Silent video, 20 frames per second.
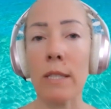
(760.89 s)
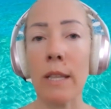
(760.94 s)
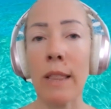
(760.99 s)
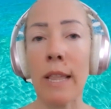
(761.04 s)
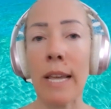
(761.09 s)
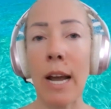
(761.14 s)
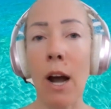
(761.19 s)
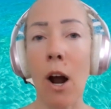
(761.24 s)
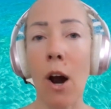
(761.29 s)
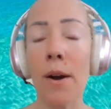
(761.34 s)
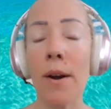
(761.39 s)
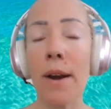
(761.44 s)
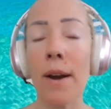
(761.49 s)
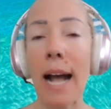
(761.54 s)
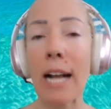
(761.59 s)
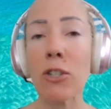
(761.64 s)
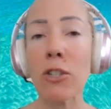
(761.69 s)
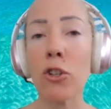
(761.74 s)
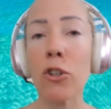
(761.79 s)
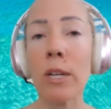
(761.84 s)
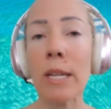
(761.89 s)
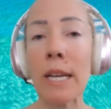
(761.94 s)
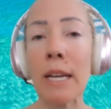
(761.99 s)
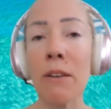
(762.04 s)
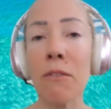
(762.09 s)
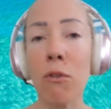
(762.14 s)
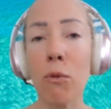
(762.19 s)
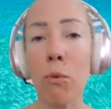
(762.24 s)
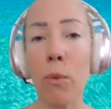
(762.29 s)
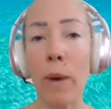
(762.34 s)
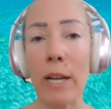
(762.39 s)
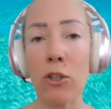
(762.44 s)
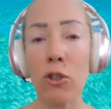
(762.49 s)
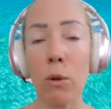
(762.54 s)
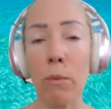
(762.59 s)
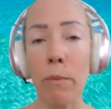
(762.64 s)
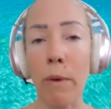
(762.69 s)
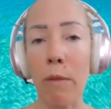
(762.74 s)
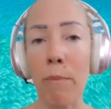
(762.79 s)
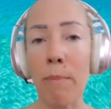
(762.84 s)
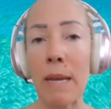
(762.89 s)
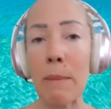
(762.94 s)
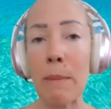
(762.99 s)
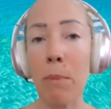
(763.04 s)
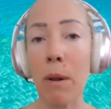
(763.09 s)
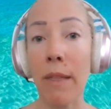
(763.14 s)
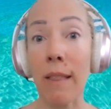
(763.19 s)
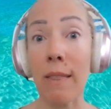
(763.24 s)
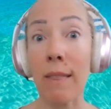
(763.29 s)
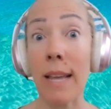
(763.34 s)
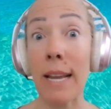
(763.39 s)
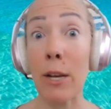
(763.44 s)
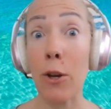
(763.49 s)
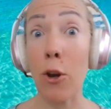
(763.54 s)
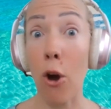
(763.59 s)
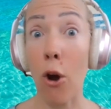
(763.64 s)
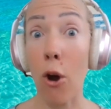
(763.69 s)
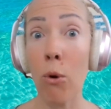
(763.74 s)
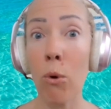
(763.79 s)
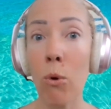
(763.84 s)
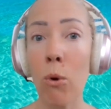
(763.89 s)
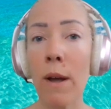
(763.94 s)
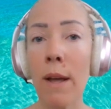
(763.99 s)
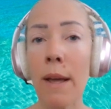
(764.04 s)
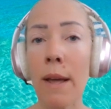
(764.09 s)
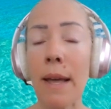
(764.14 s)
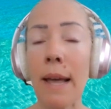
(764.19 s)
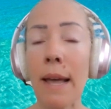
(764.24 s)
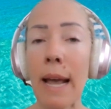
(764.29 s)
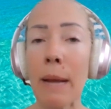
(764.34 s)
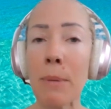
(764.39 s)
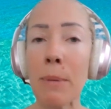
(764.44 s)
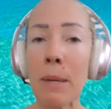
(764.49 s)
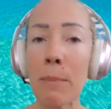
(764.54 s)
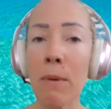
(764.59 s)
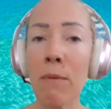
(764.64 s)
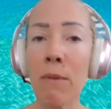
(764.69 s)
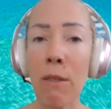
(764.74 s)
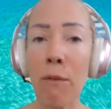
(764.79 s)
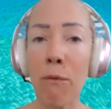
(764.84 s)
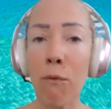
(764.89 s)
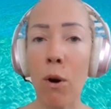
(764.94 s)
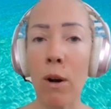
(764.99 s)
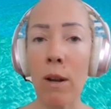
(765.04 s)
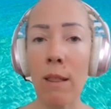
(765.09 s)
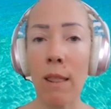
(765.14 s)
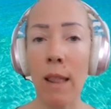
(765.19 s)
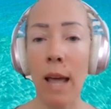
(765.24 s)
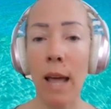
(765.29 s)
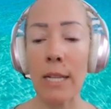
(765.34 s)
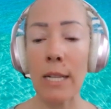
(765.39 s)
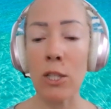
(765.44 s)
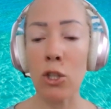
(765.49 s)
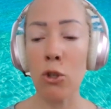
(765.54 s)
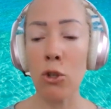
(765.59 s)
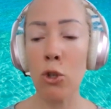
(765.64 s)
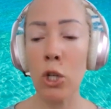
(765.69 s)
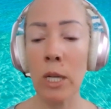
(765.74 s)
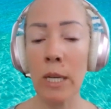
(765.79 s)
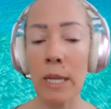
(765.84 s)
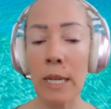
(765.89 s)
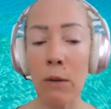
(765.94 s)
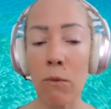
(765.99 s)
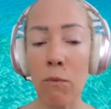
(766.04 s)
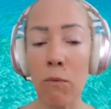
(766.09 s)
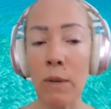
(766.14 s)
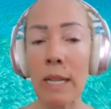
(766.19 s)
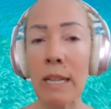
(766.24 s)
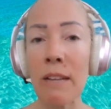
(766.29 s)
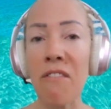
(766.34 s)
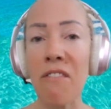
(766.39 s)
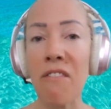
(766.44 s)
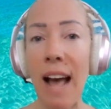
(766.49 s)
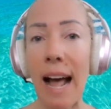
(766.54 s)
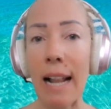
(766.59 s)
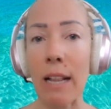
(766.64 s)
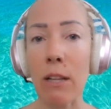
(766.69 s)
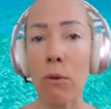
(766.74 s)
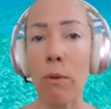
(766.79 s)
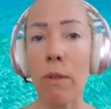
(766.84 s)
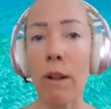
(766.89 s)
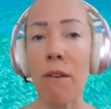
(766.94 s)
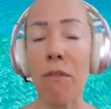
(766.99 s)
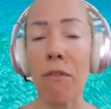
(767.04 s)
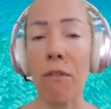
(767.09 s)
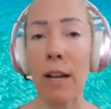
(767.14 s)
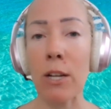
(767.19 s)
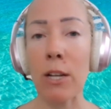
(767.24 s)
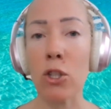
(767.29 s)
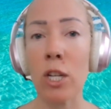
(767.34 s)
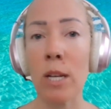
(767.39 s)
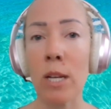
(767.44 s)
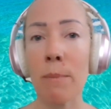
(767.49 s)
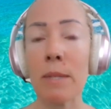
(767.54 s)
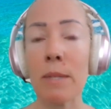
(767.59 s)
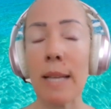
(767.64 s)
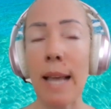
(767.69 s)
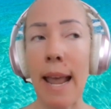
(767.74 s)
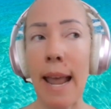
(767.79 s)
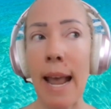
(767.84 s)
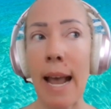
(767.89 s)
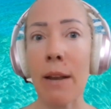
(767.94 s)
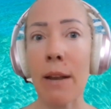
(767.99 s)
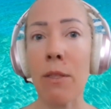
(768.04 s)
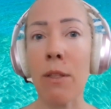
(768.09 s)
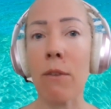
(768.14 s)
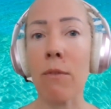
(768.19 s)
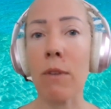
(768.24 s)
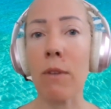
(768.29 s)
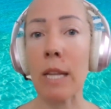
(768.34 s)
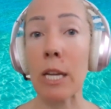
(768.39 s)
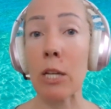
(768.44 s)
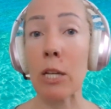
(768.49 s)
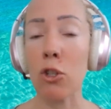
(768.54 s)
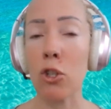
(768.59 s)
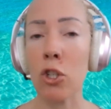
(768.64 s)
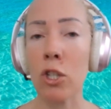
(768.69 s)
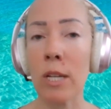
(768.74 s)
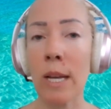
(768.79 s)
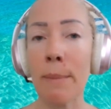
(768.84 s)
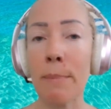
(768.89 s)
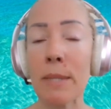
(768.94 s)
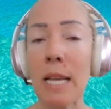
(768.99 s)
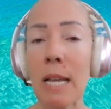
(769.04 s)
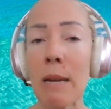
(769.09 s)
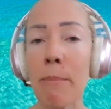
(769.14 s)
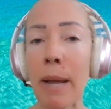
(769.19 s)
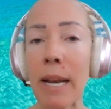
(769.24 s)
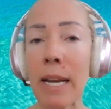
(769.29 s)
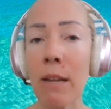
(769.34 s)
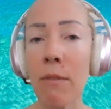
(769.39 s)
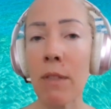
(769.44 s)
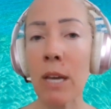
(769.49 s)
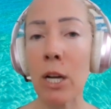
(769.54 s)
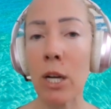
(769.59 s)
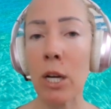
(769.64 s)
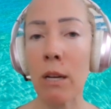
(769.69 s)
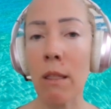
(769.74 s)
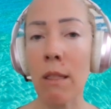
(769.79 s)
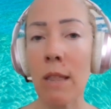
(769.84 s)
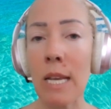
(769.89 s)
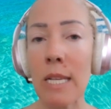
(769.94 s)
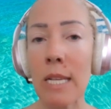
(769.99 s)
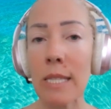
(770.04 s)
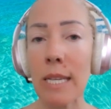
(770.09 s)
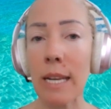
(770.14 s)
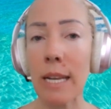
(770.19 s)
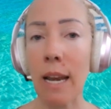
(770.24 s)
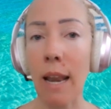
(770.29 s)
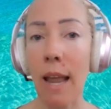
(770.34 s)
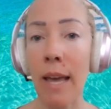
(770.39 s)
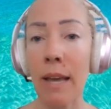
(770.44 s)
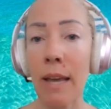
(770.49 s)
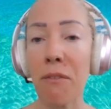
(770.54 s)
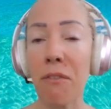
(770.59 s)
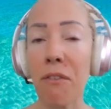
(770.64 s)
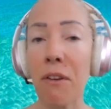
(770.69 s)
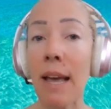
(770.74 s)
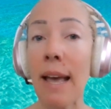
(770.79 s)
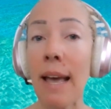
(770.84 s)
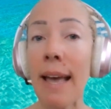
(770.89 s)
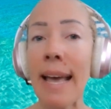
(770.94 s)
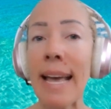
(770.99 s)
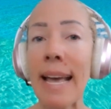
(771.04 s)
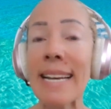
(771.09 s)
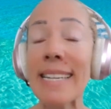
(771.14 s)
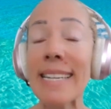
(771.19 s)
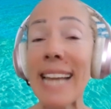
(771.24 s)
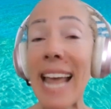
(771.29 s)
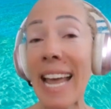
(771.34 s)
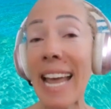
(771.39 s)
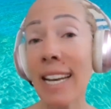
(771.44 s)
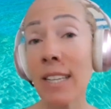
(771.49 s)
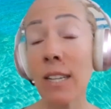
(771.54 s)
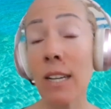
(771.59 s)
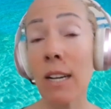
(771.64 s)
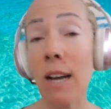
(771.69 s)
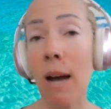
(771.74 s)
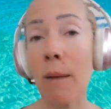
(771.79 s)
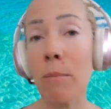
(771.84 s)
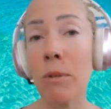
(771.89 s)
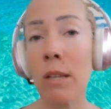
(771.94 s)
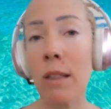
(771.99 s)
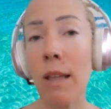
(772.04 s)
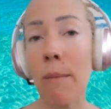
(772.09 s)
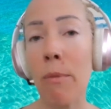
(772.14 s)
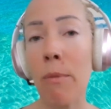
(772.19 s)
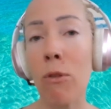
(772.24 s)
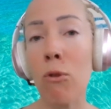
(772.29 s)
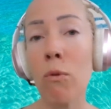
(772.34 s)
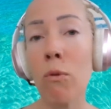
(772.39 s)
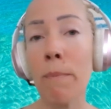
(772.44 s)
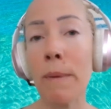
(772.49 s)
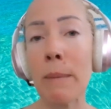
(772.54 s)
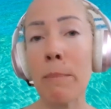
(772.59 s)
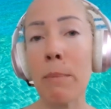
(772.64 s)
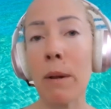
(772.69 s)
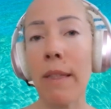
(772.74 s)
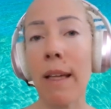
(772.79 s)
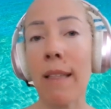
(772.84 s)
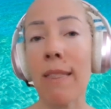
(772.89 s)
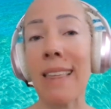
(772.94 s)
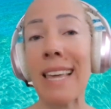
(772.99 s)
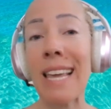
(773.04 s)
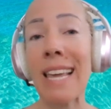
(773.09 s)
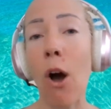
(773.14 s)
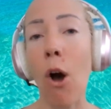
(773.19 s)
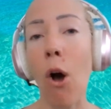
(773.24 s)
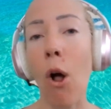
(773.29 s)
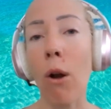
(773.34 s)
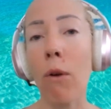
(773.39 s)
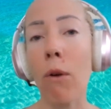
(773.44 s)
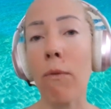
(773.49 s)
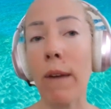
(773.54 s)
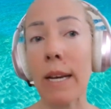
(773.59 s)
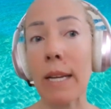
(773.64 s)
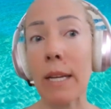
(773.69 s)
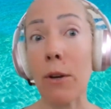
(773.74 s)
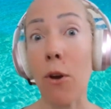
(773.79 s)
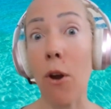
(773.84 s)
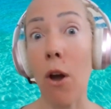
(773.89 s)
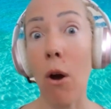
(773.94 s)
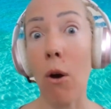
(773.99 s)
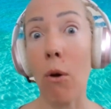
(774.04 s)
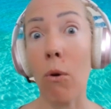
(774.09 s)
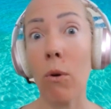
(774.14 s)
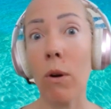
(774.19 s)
They are naturally influential with people that they know. And people with fourth lines usually really value their friendships and their relationships. And many of the good things in life tend to come to them through people that they already know.